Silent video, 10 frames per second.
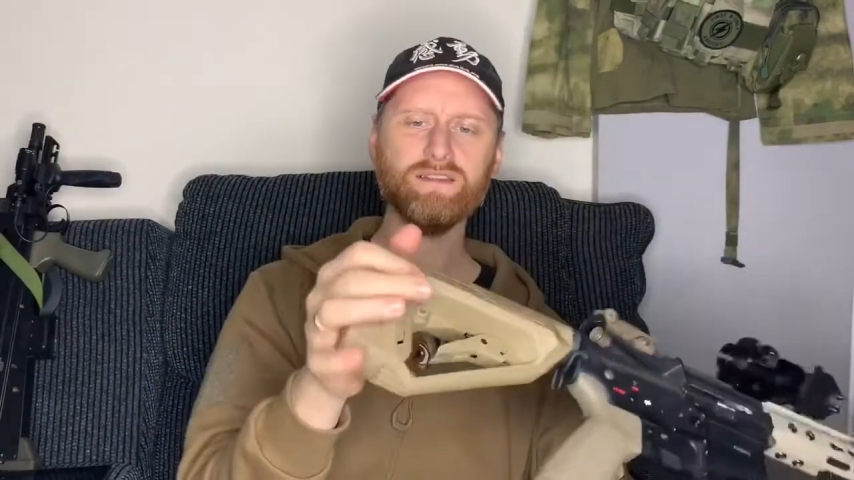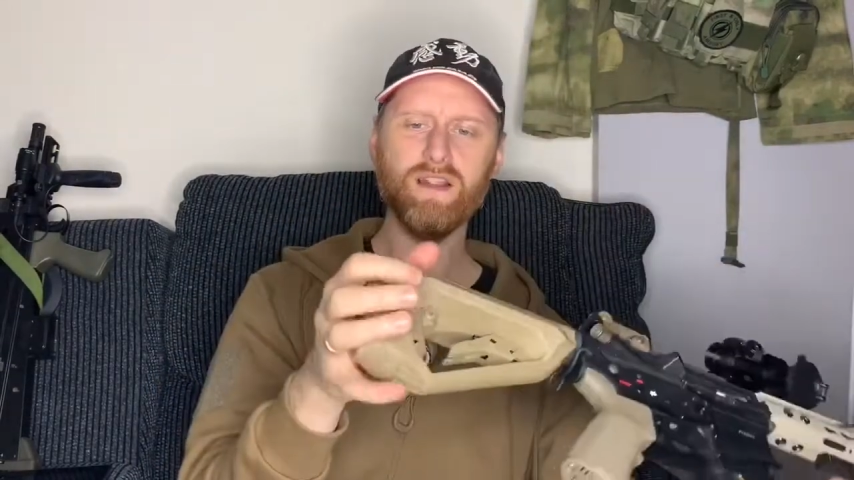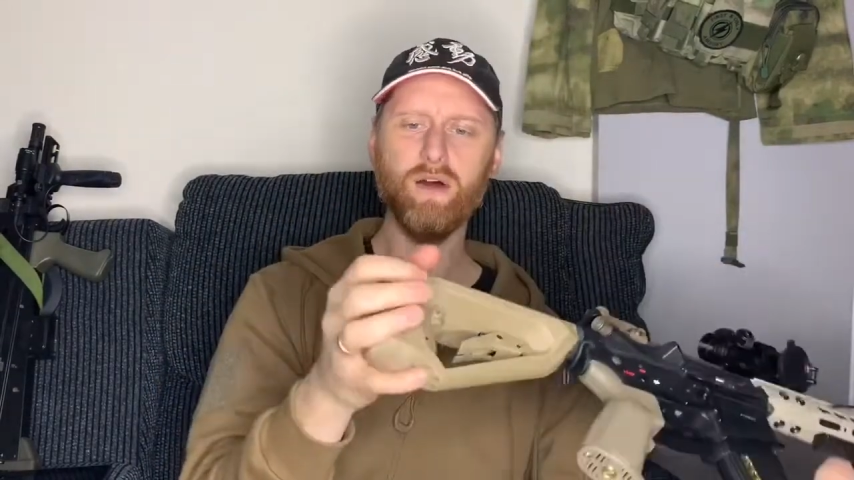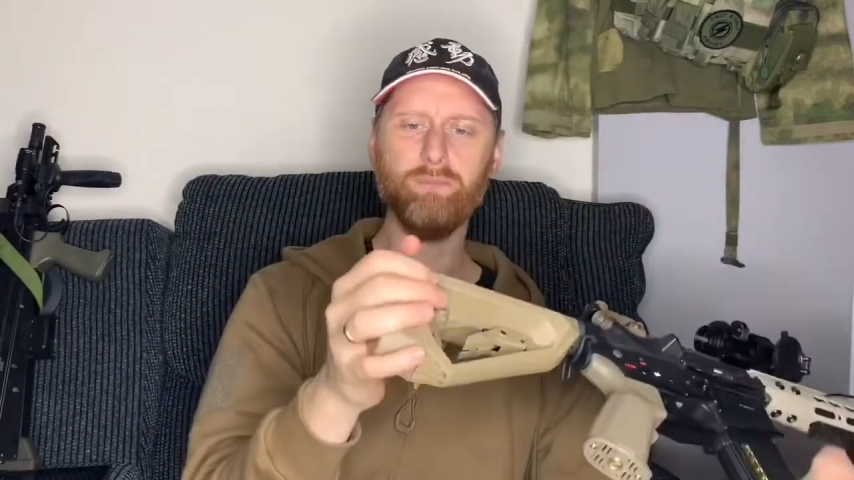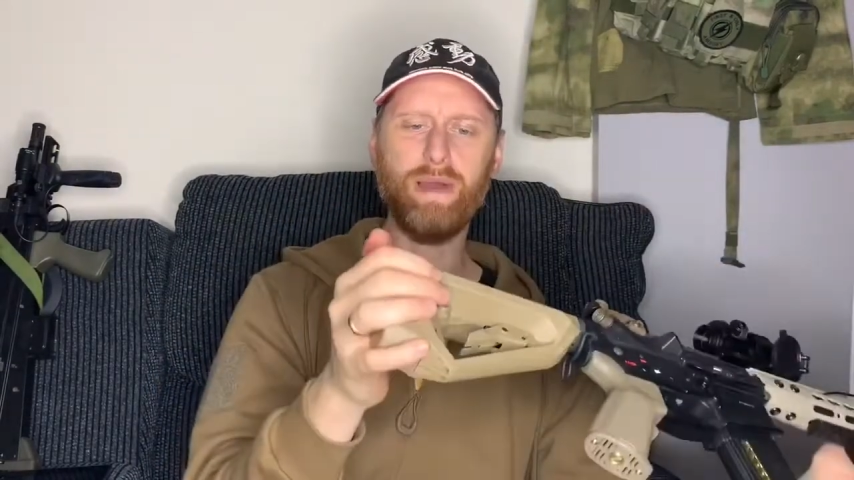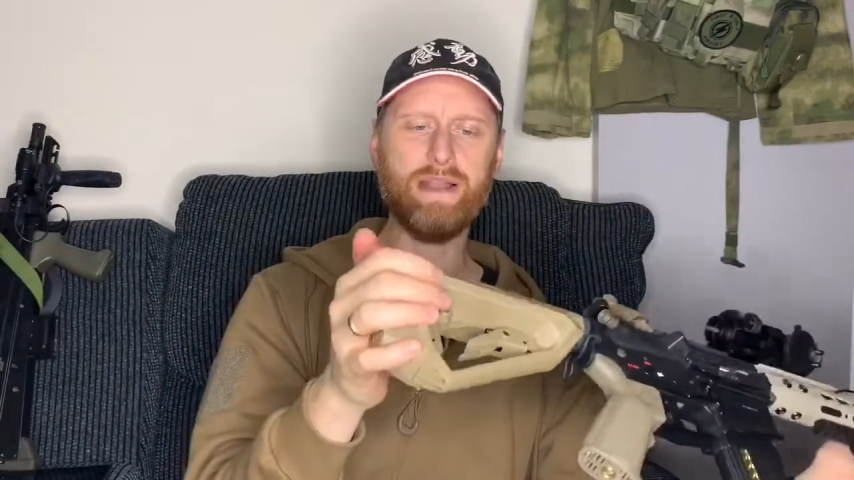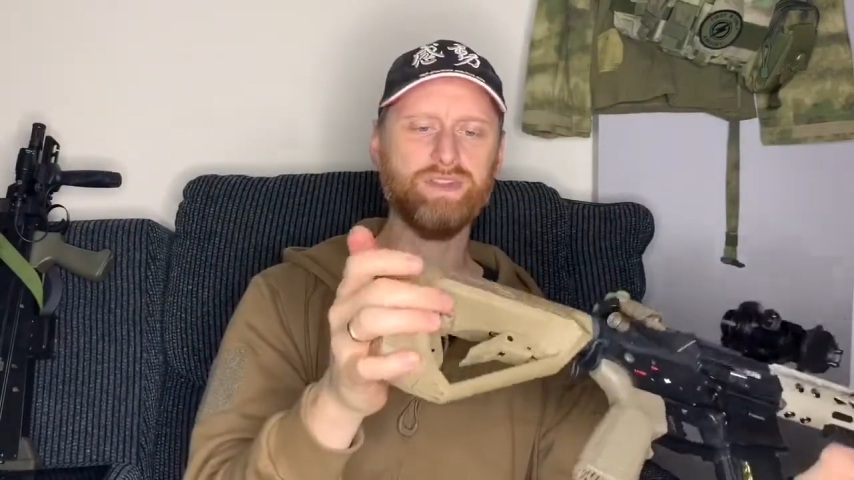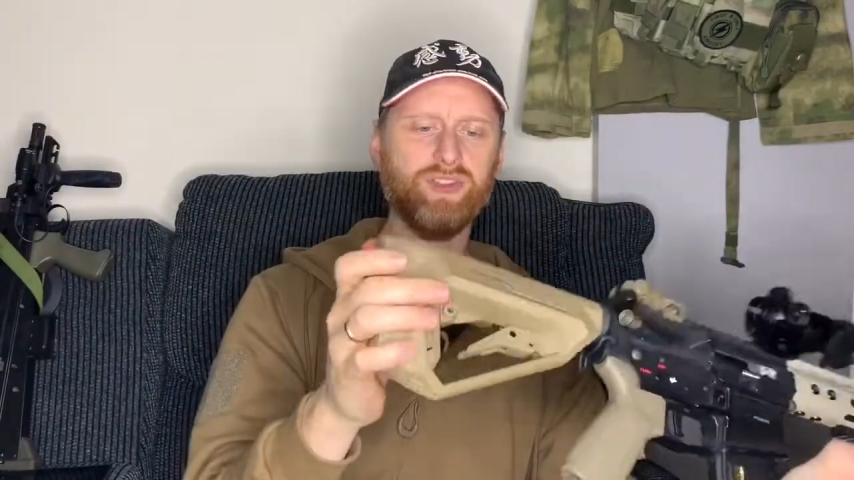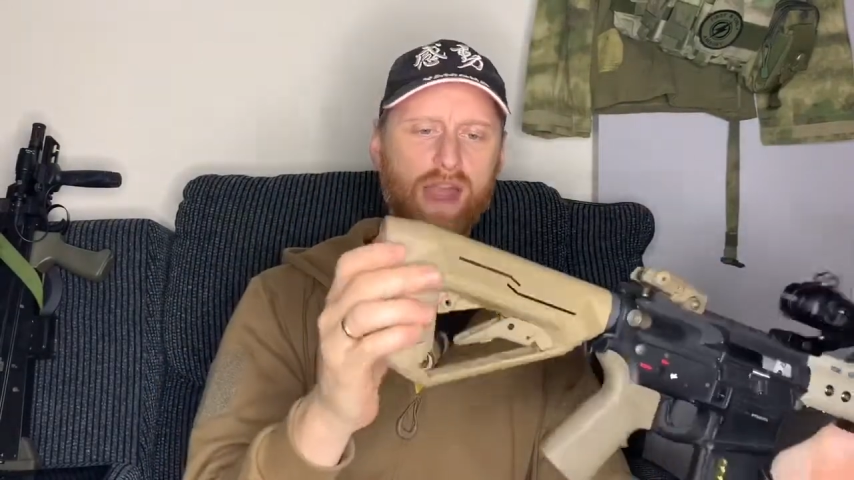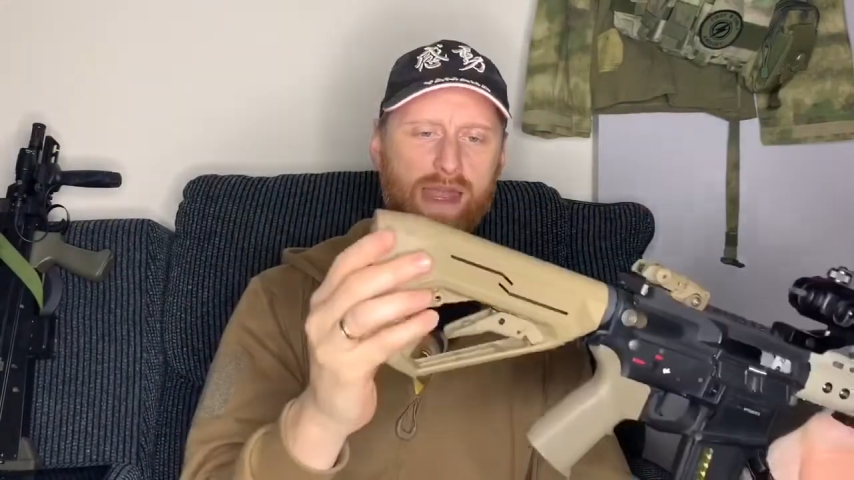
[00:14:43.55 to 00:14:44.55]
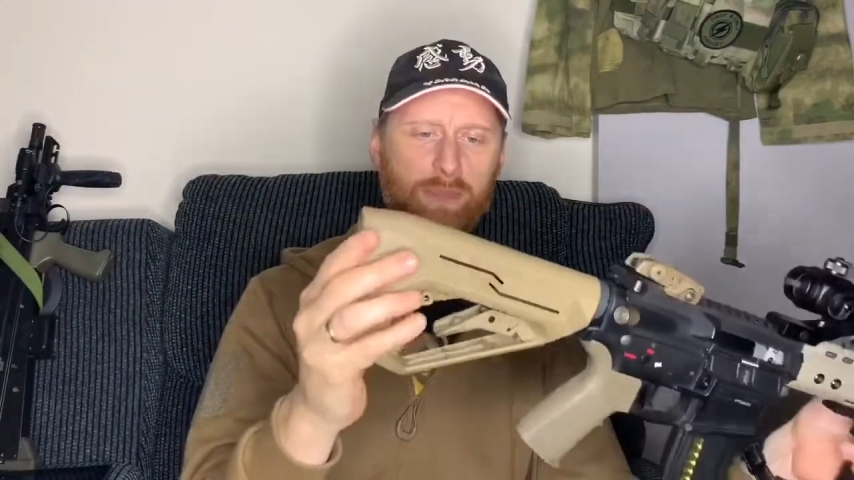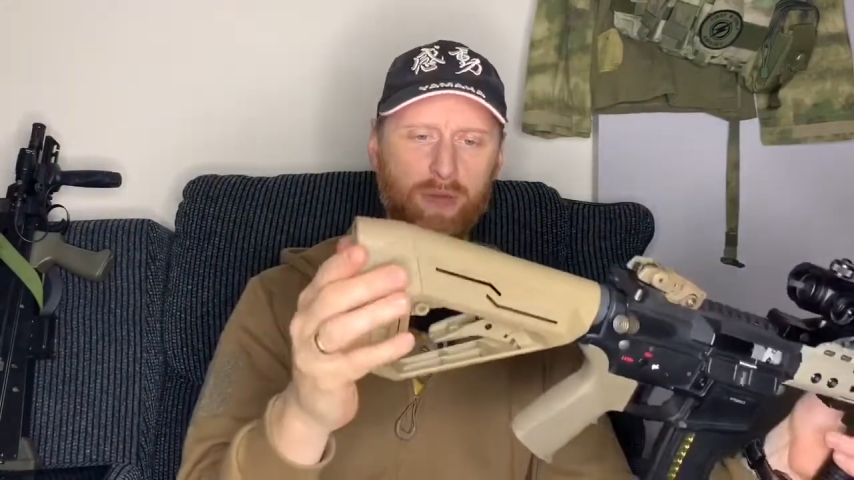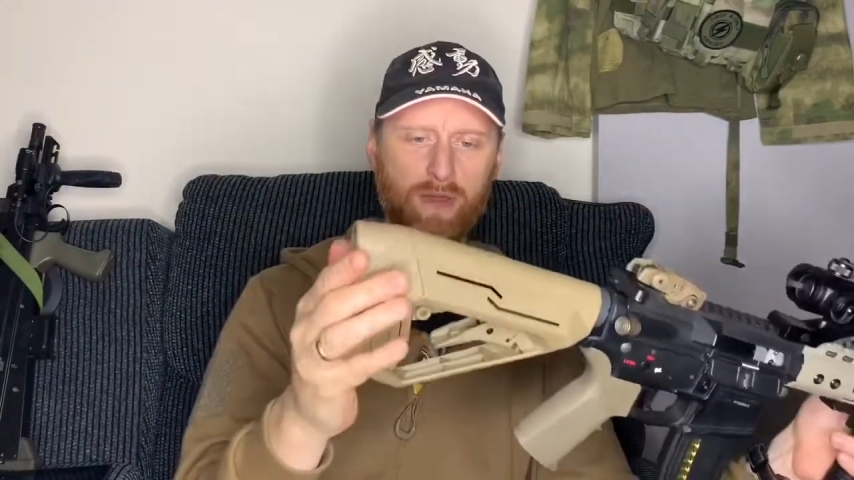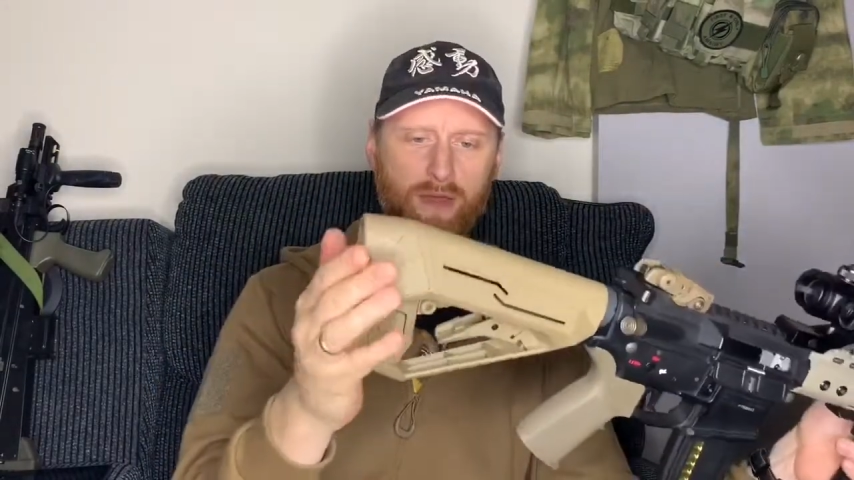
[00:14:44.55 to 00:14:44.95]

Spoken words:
not a bad shape,